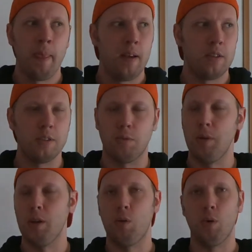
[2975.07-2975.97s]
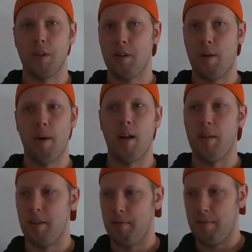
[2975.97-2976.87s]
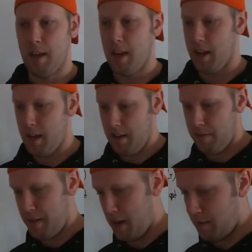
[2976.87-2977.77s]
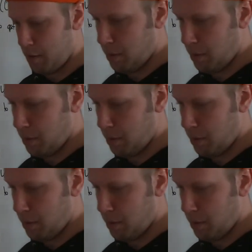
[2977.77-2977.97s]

which is a really cool guitar modeling thing. If any of you